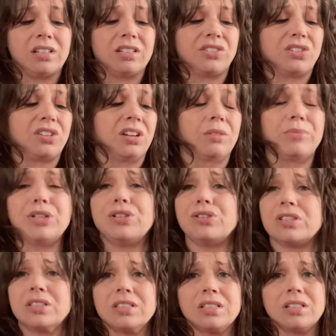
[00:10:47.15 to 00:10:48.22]
It's going to be
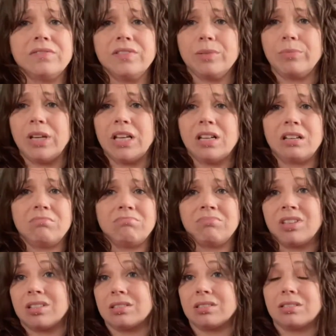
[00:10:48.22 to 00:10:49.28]
just enough to make
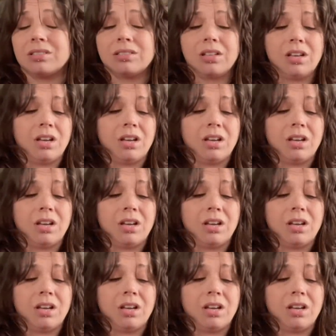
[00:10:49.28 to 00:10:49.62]
this,